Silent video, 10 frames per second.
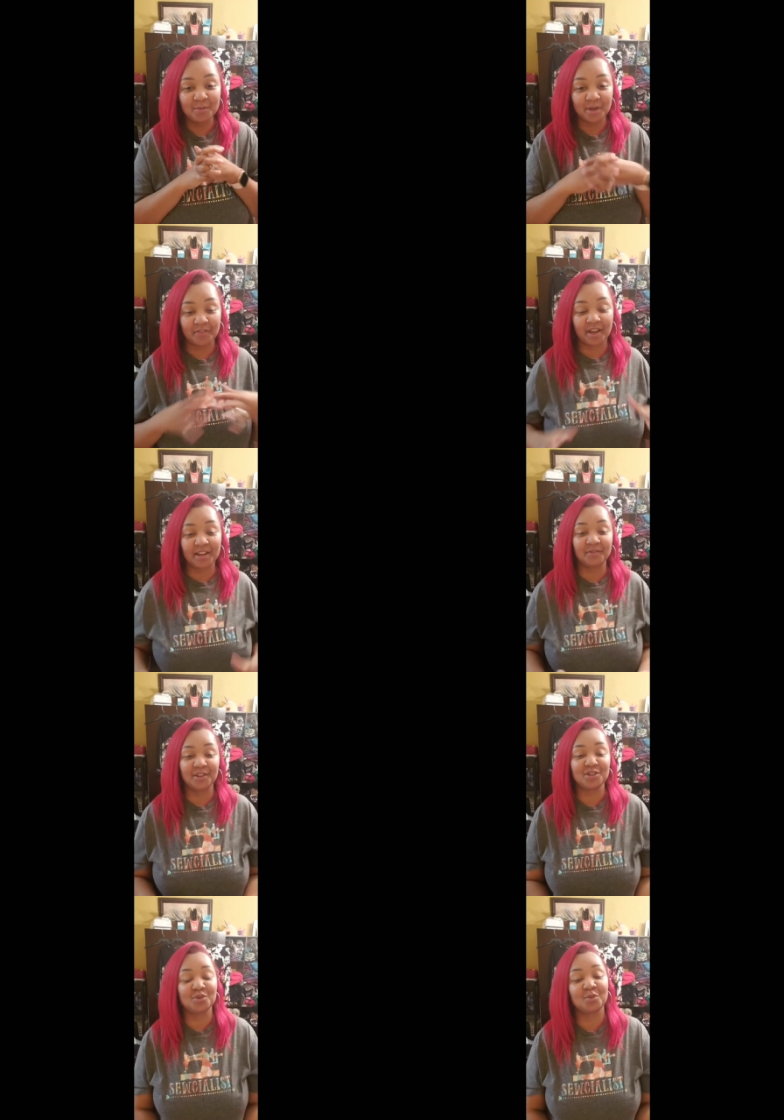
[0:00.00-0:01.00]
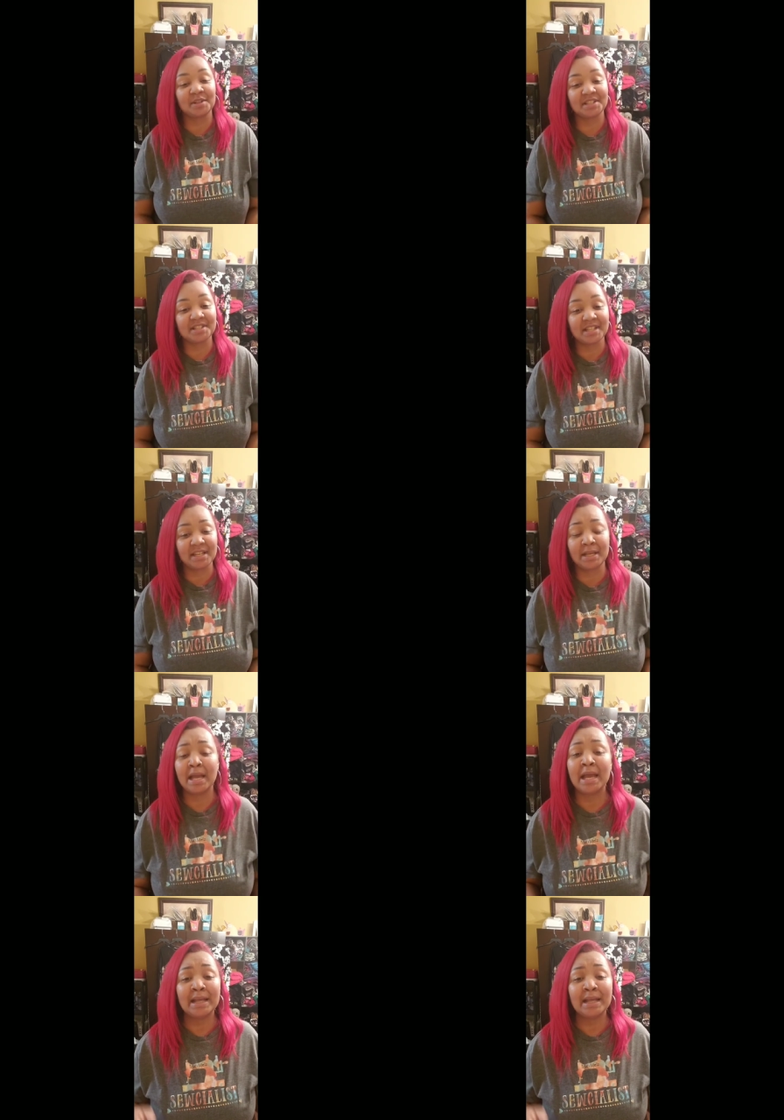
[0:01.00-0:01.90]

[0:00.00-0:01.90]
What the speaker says: what other kind of videos you want to see.